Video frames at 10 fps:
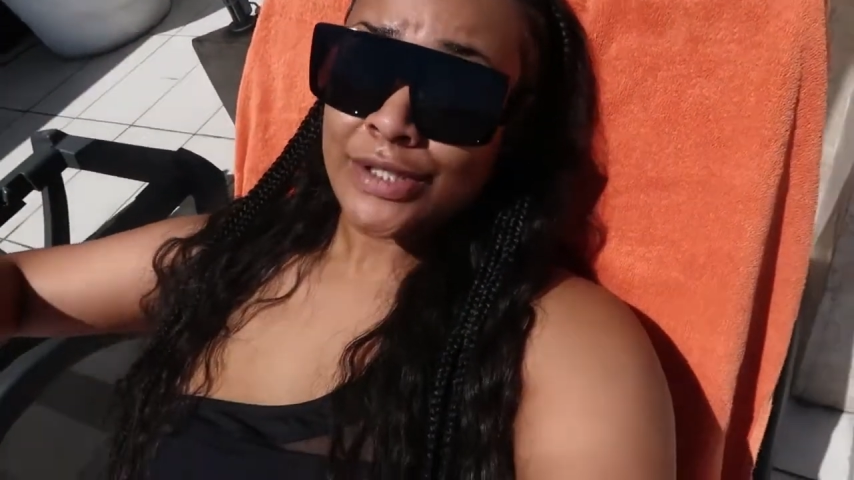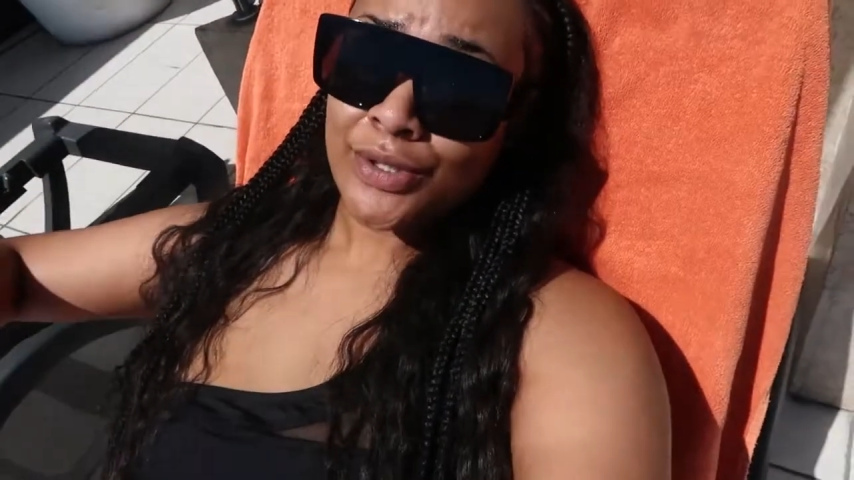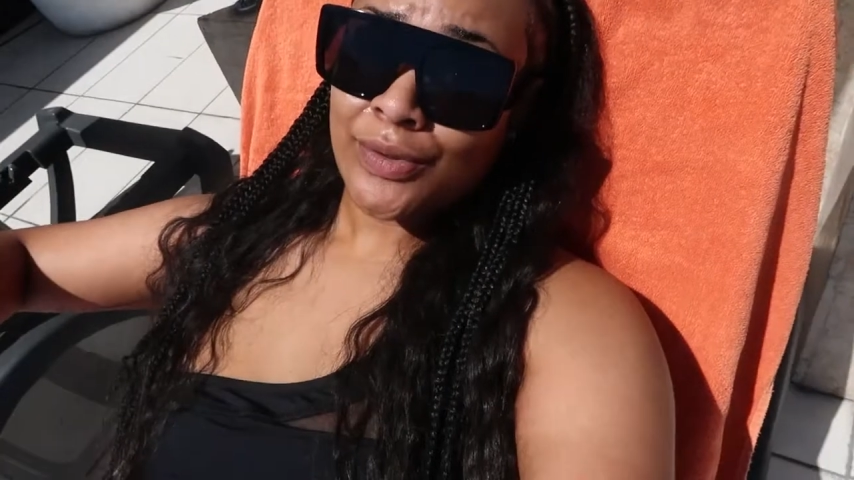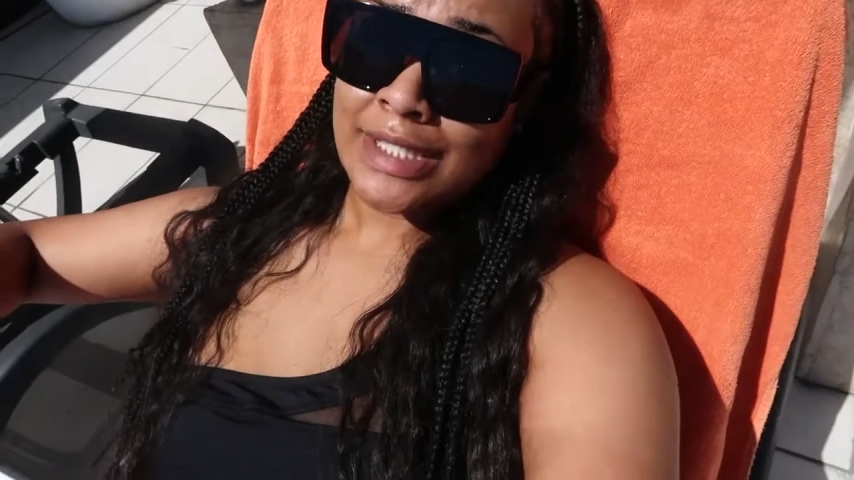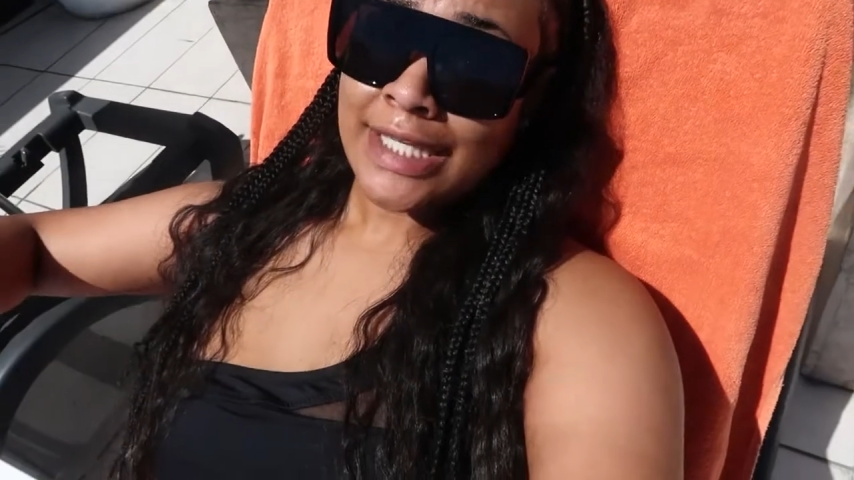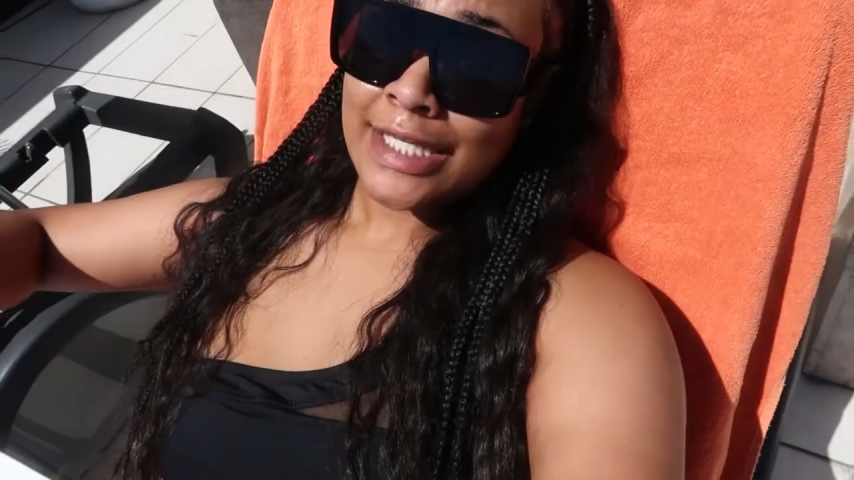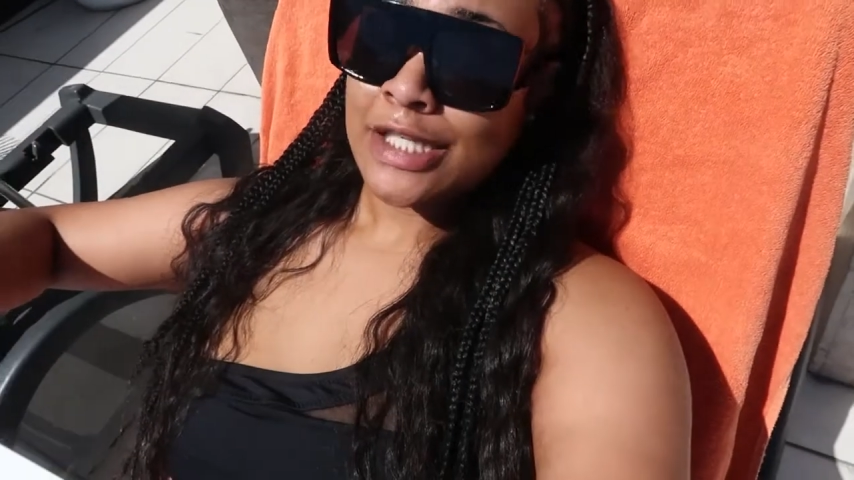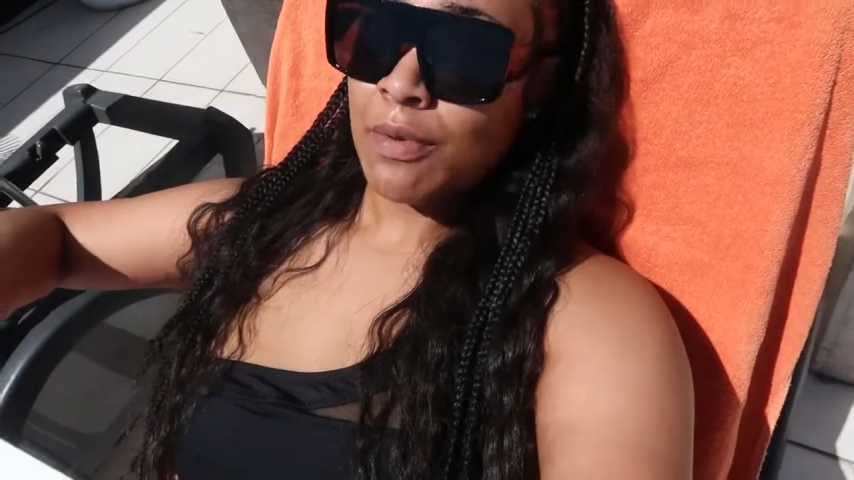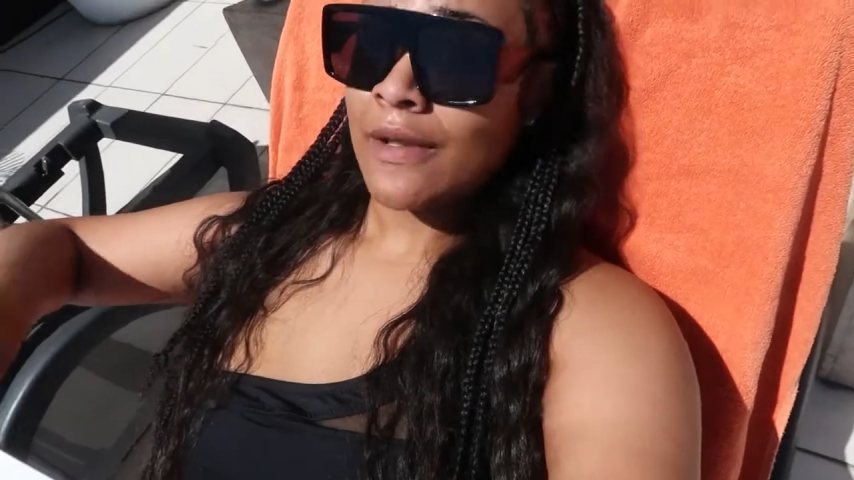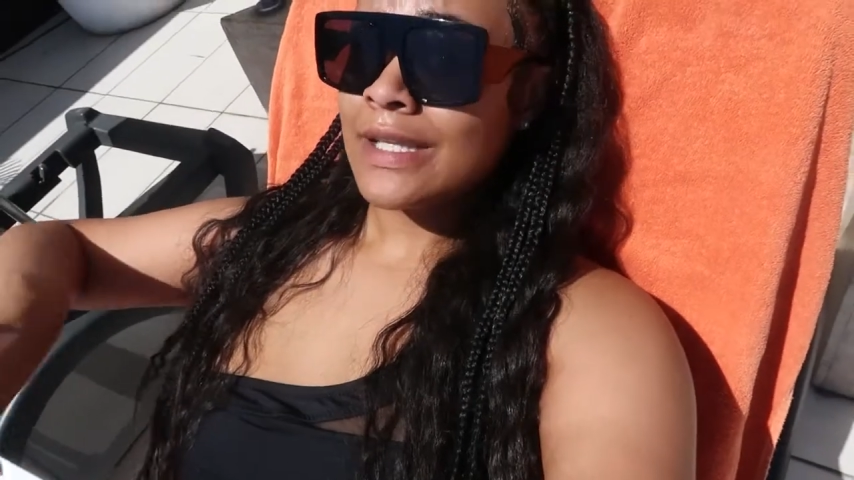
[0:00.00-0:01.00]
to do is catch
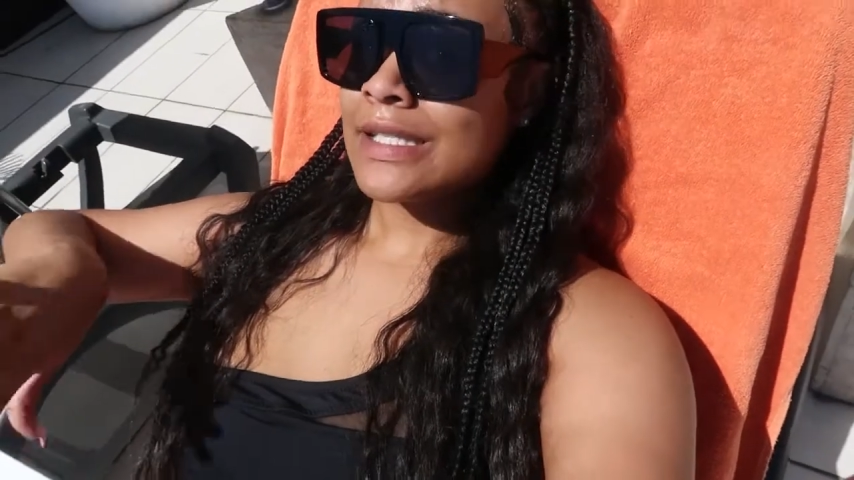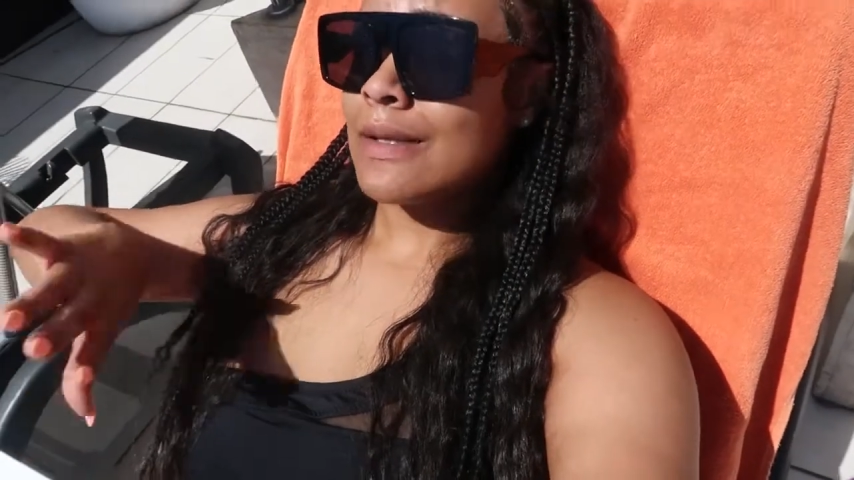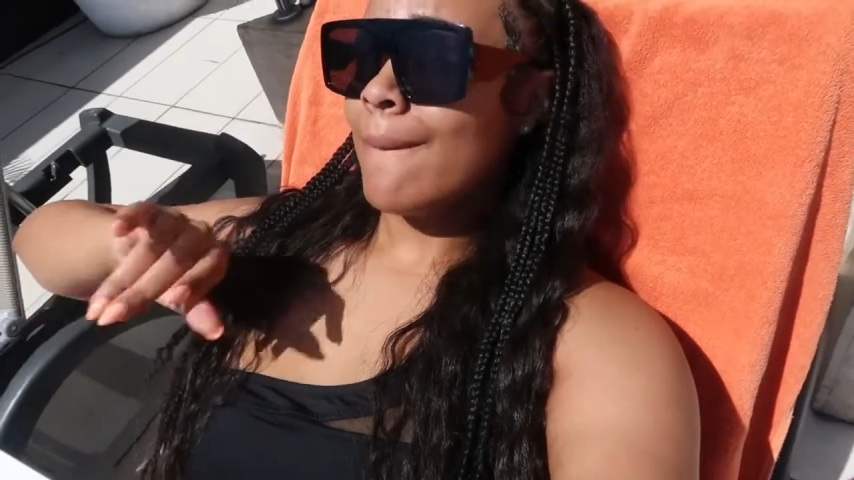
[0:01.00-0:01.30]
up on this